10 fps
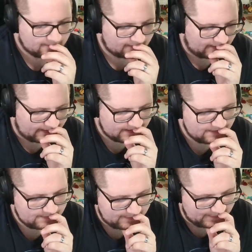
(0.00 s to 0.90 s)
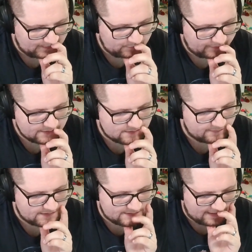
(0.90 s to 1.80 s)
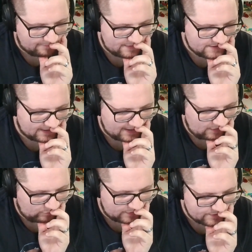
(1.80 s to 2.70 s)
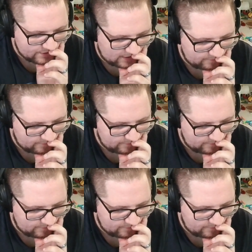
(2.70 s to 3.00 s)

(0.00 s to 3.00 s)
Okay, I can heal away some of this damage. They can't one-shot